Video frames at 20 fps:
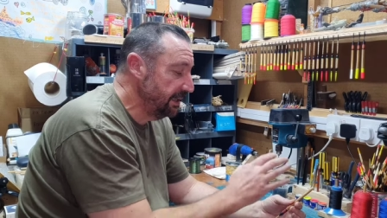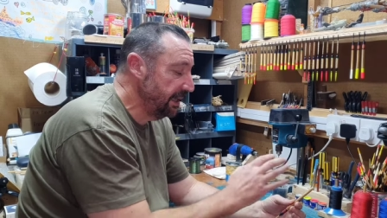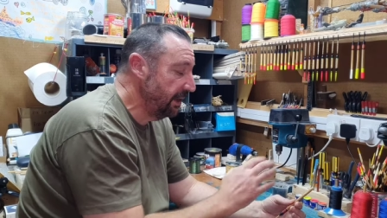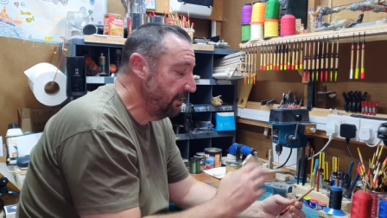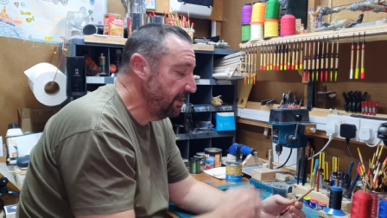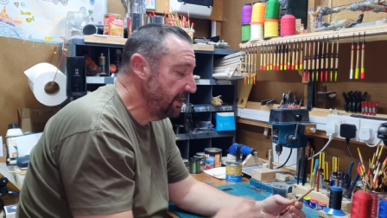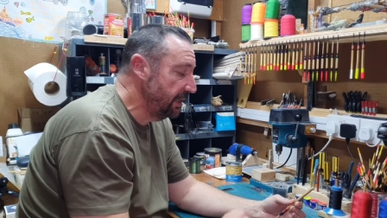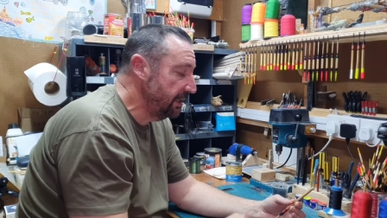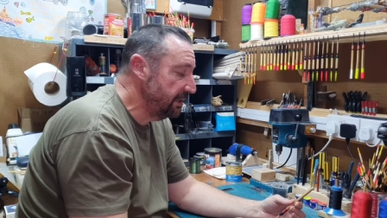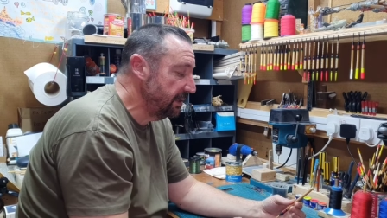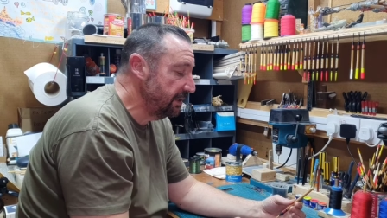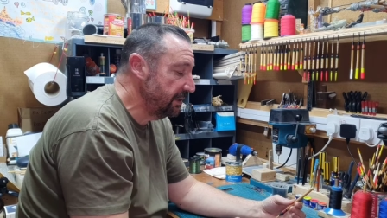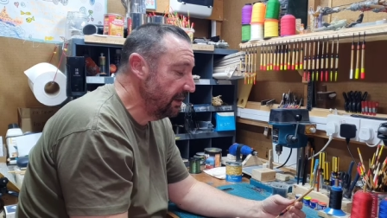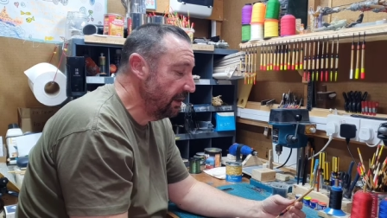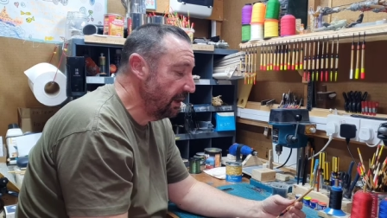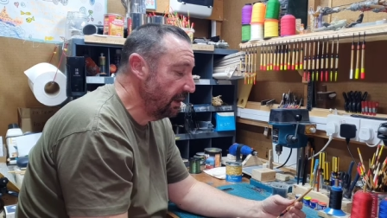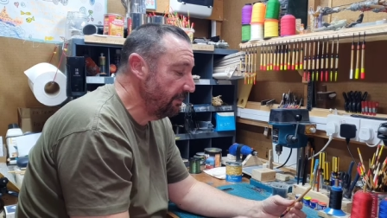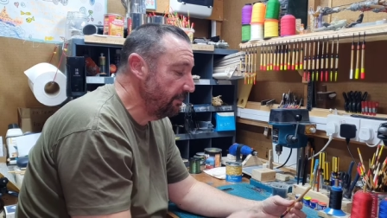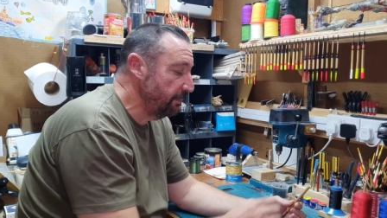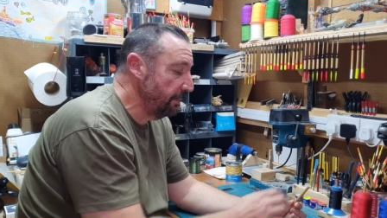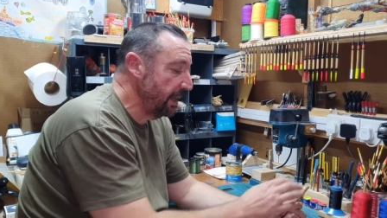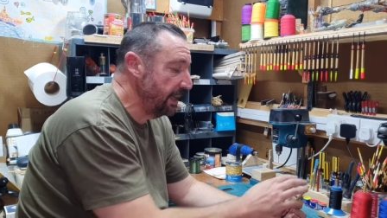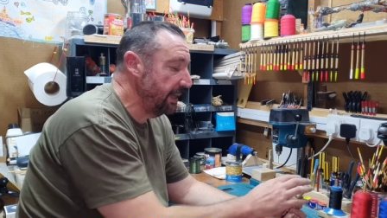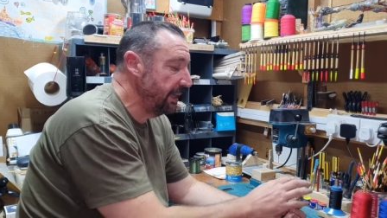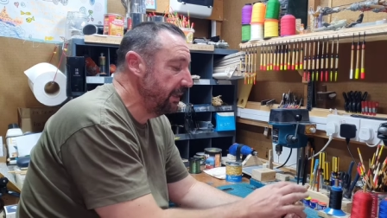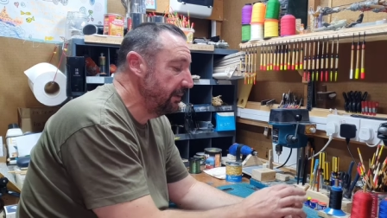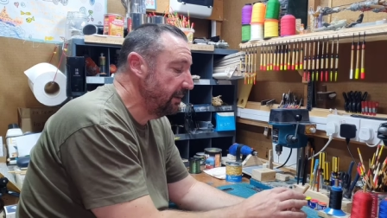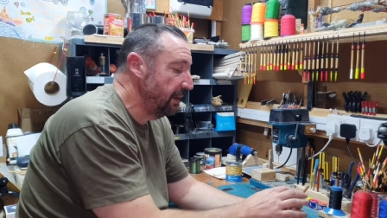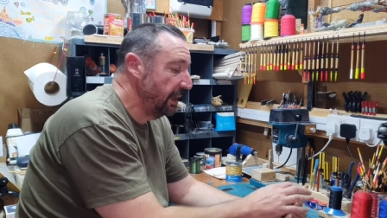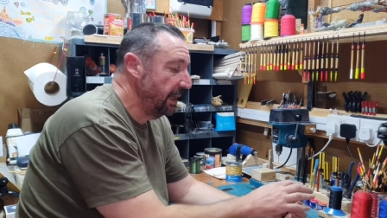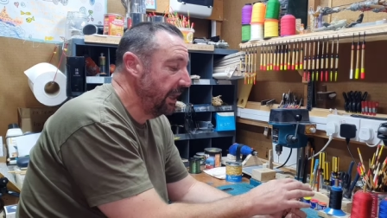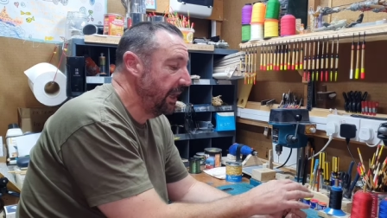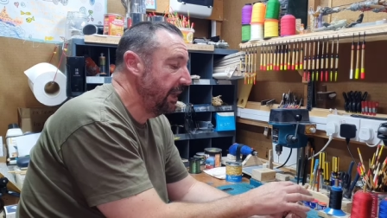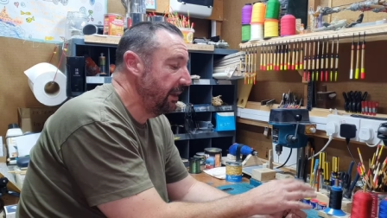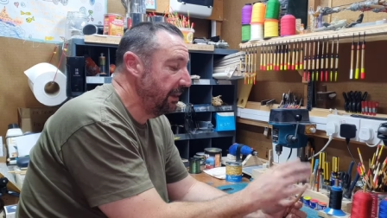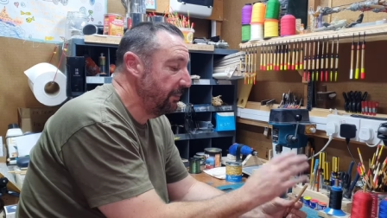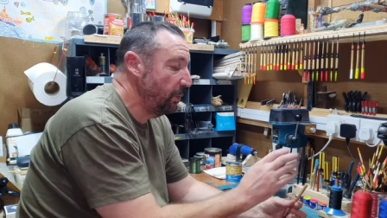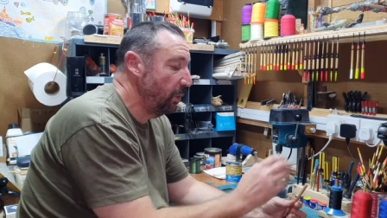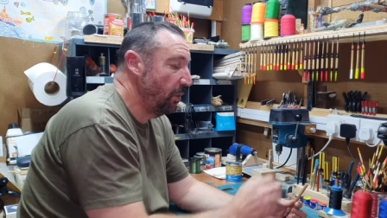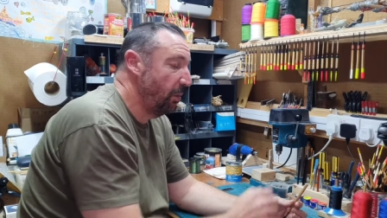So now we need to start making
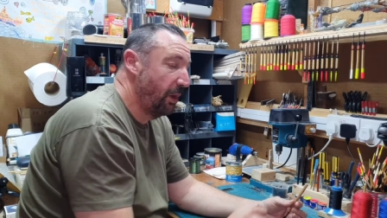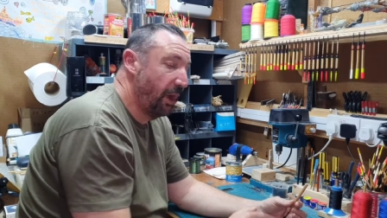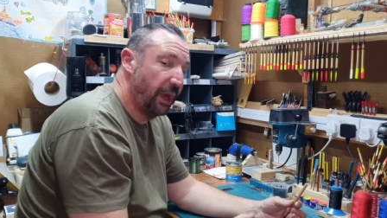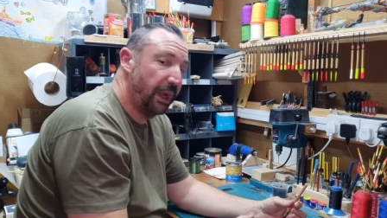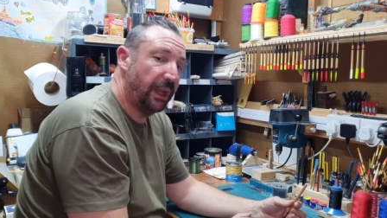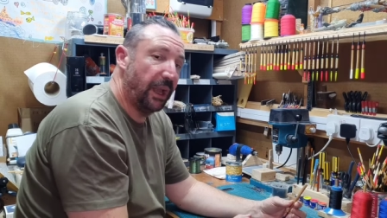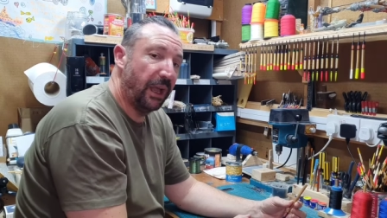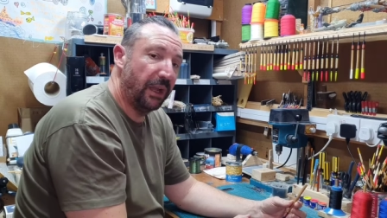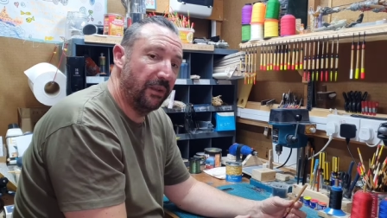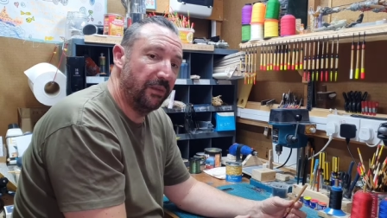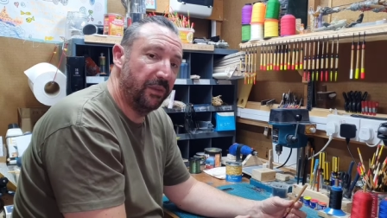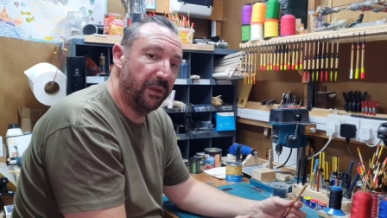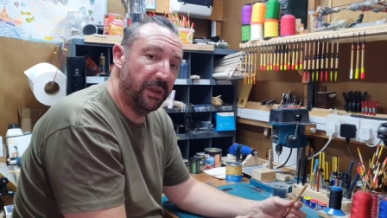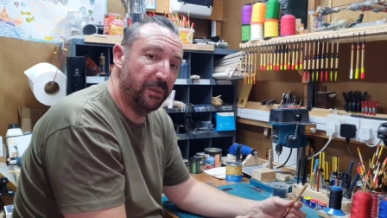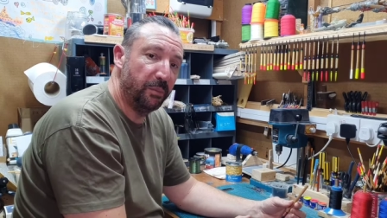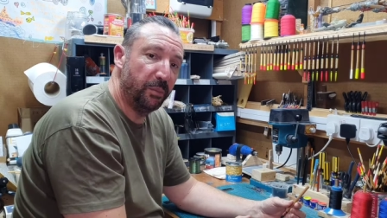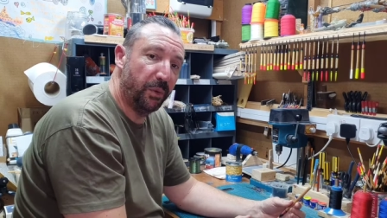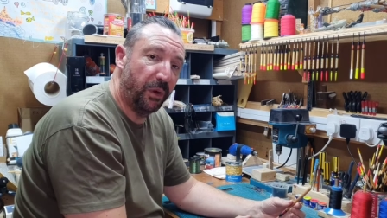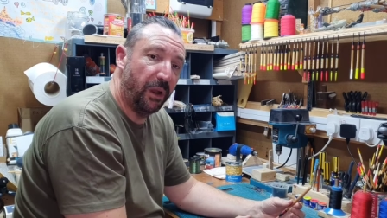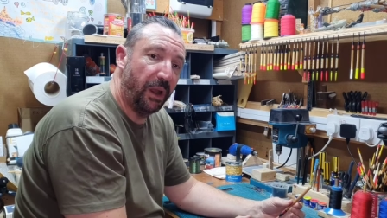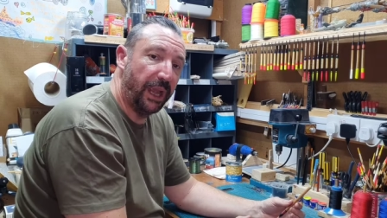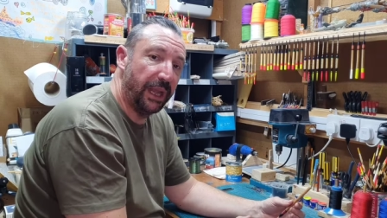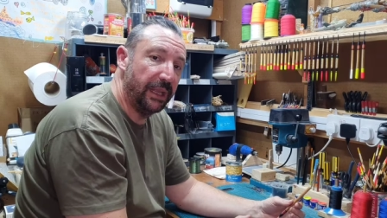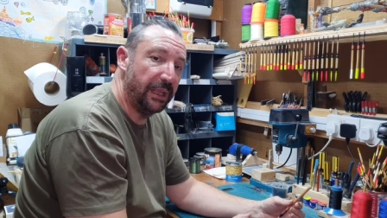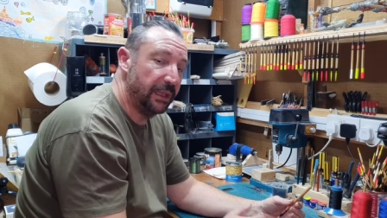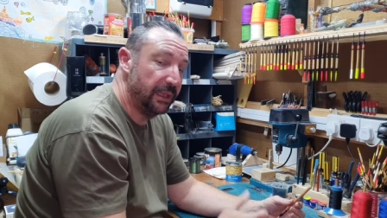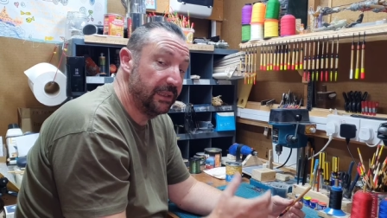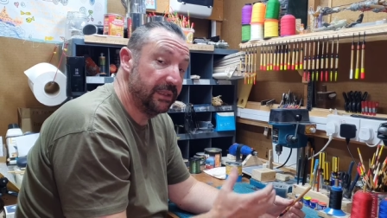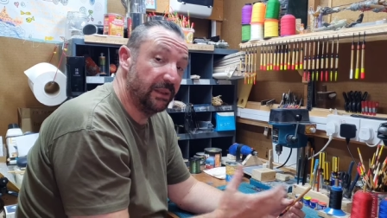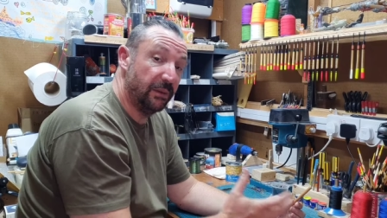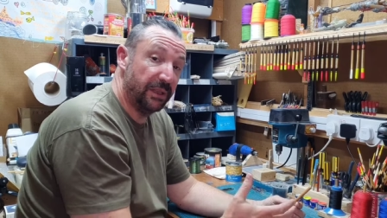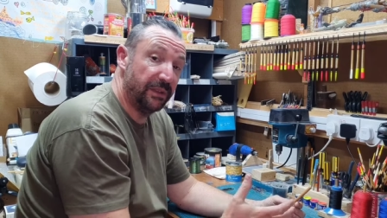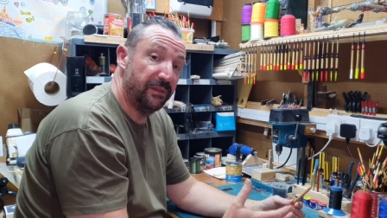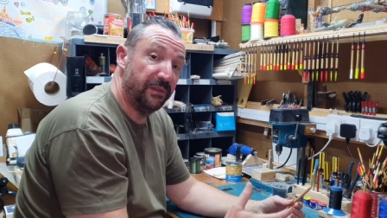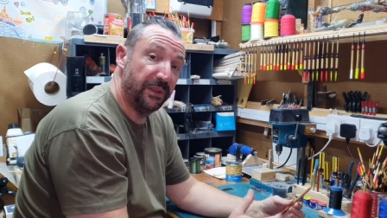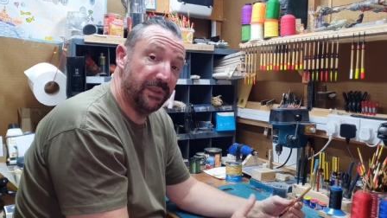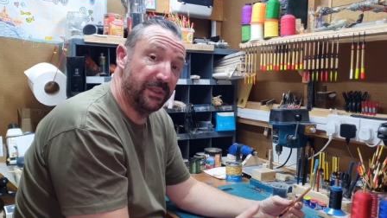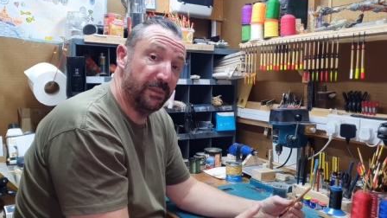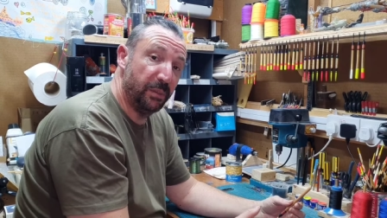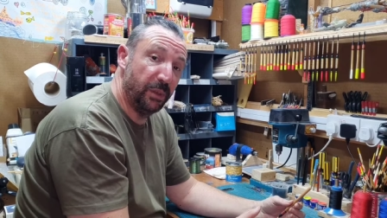it more colourful and bright so
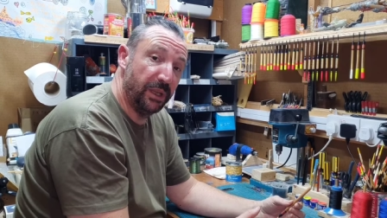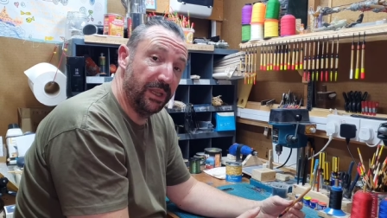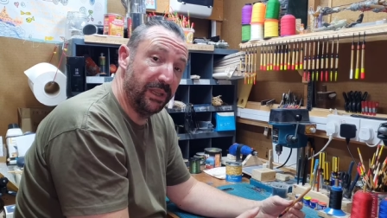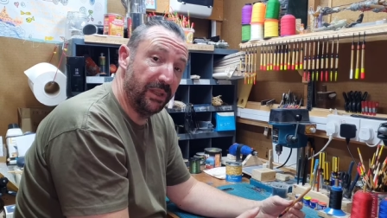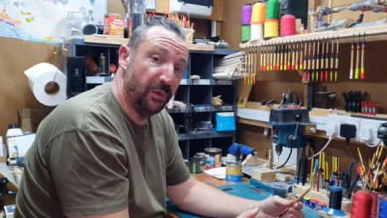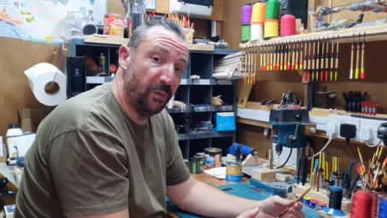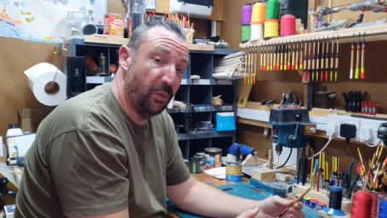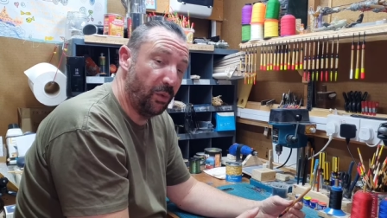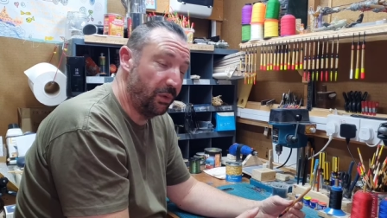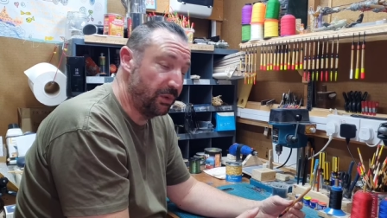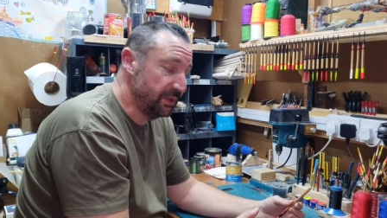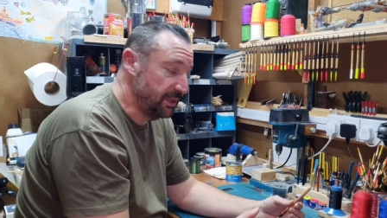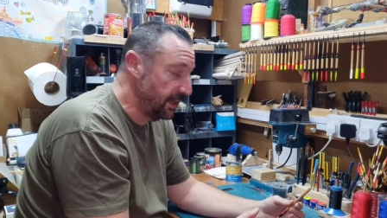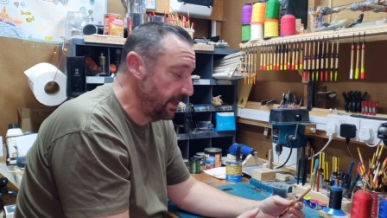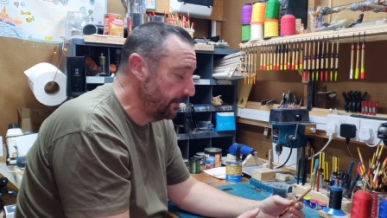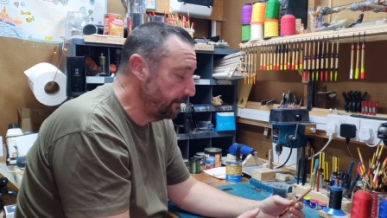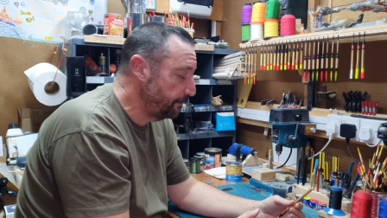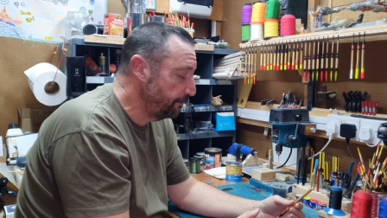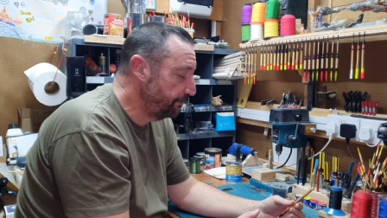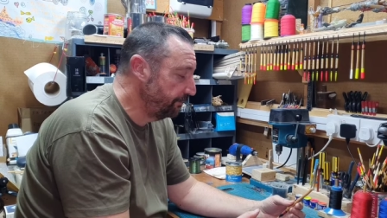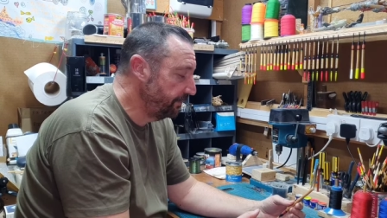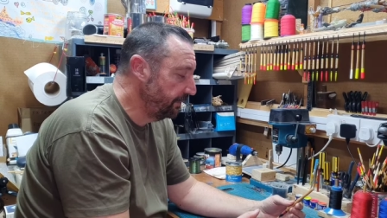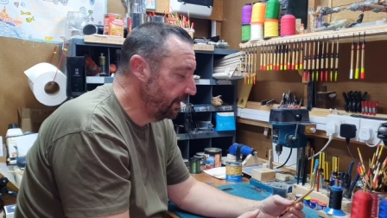it's visible in the water.